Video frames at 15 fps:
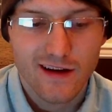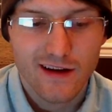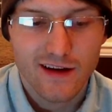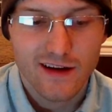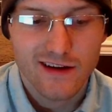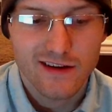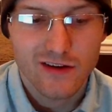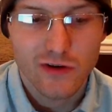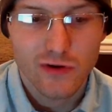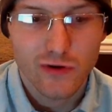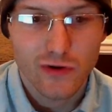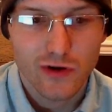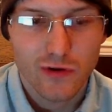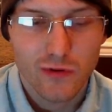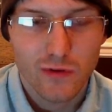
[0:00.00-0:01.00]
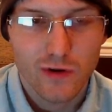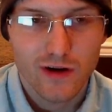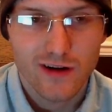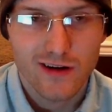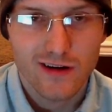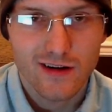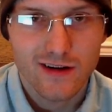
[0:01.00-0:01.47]
continuing to
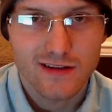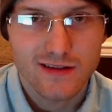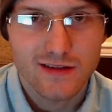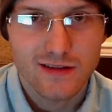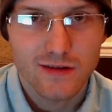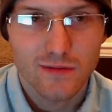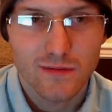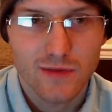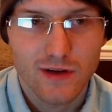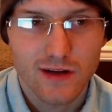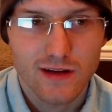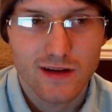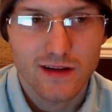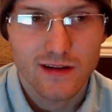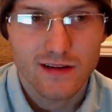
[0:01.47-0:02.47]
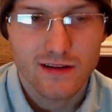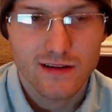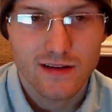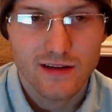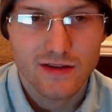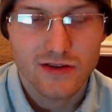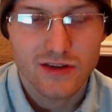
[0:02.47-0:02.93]
work on some
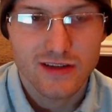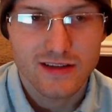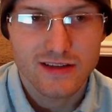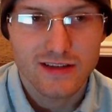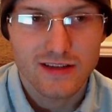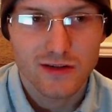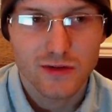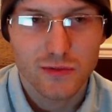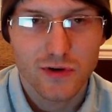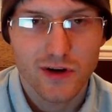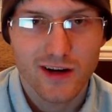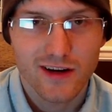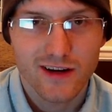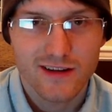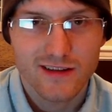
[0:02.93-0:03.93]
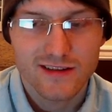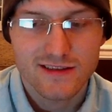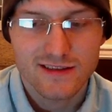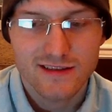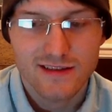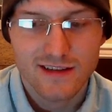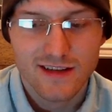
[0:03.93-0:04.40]
interesting new
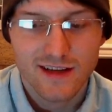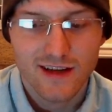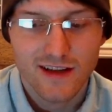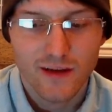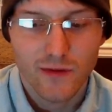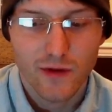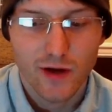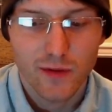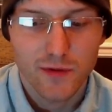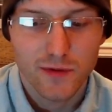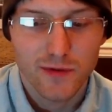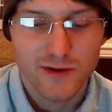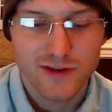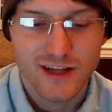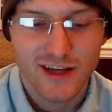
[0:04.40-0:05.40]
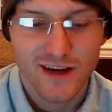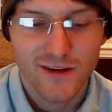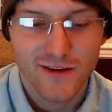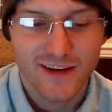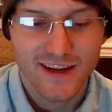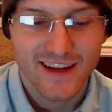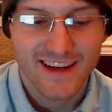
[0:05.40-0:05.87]
products that we hope to push out.
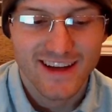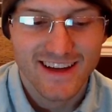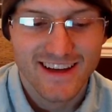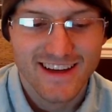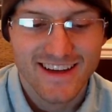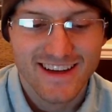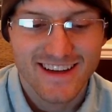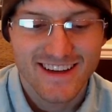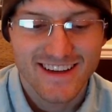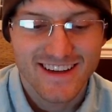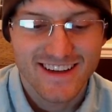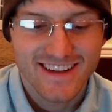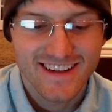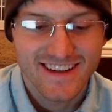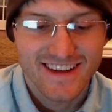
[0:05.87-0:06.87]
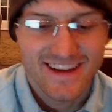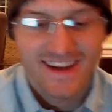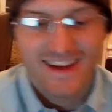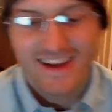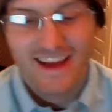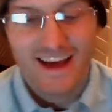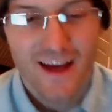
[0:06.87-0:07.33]
And
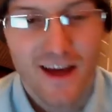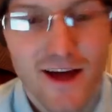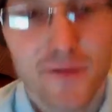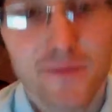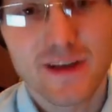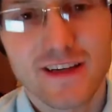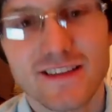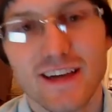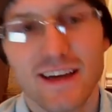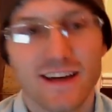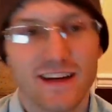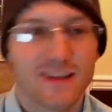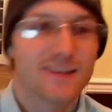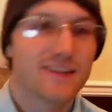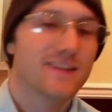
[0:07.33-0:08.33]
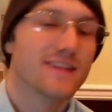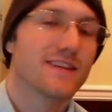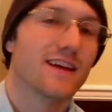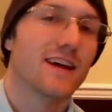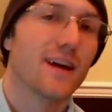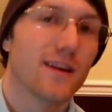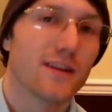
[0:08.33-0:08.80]
yeah, I'm excited
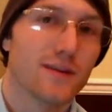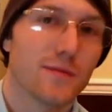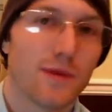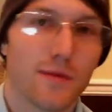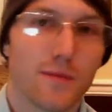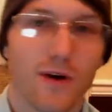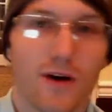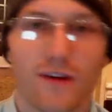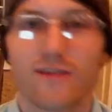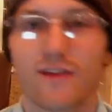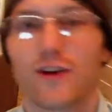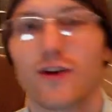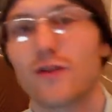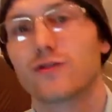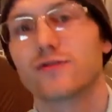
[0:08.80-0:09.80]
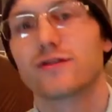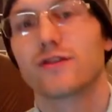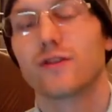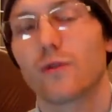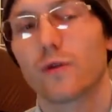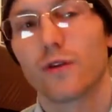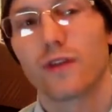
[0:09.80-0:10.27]
to be a part of the culture in the
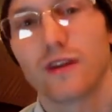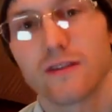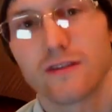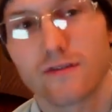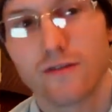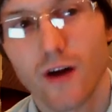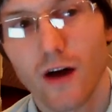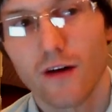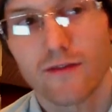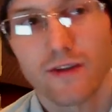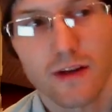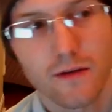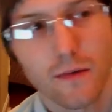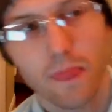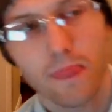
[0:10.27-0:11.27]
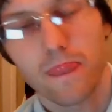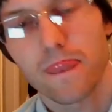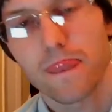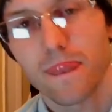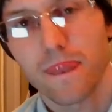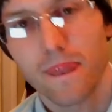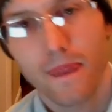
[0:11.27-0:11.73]
Northeast of coffee.
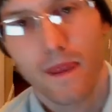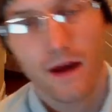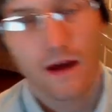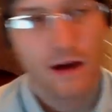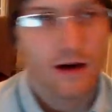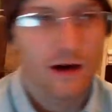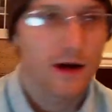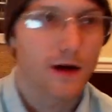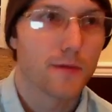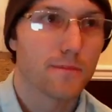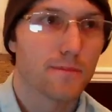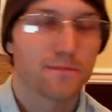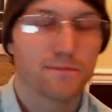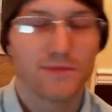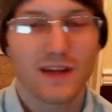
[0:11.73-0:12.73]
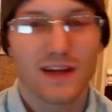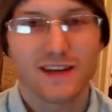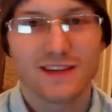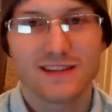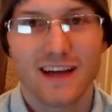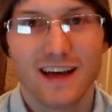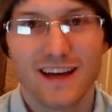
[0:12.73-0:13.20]
I'm
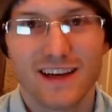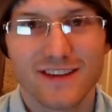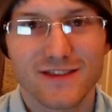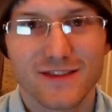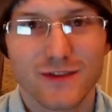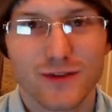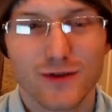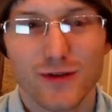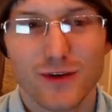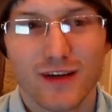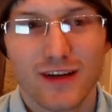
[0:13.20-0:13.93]
excited to